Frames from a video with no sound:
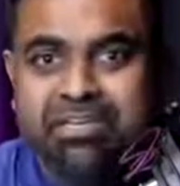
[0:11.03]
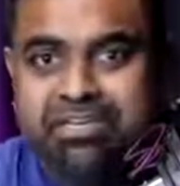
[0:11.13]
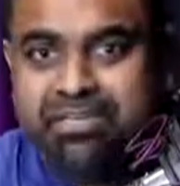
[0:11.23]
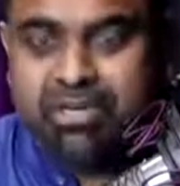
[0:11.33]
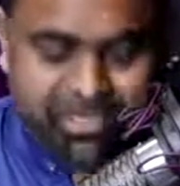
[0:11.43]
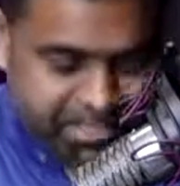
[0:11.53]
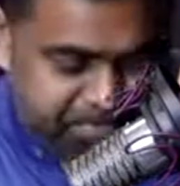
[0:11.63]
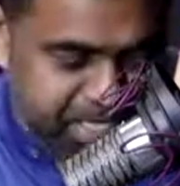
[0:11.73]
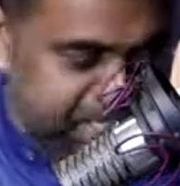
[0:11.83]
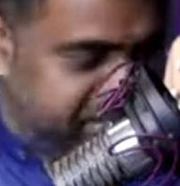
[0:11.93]
uh, on the
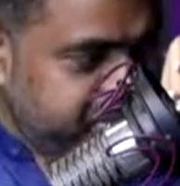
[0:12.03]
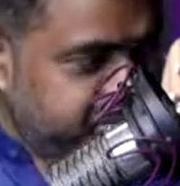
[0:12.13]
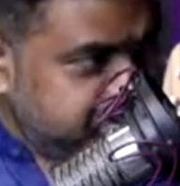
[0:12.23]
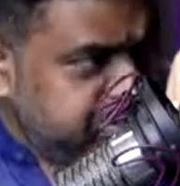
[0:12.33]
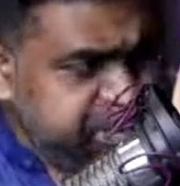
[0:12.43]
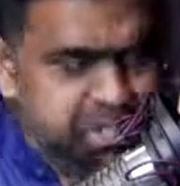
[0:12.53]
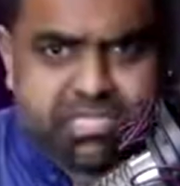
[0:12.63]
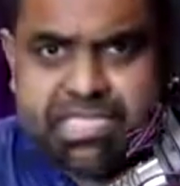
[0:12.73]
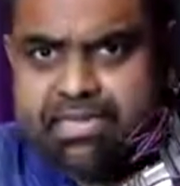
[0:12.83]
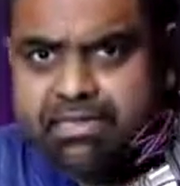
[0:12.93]
piano
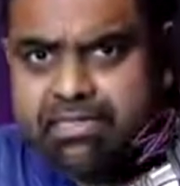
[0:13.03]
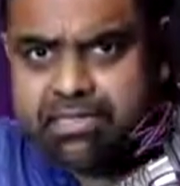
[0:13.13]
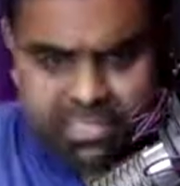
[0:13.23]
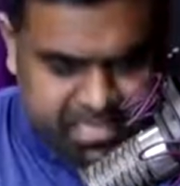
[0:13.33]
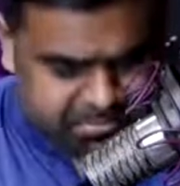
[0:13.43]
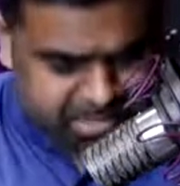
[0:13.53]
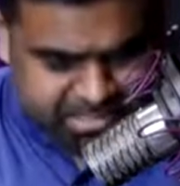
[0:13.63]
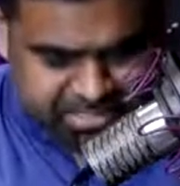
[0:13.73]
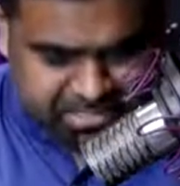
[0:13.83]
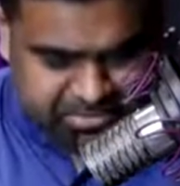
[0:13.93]
using nothing
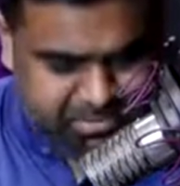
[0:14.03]
but,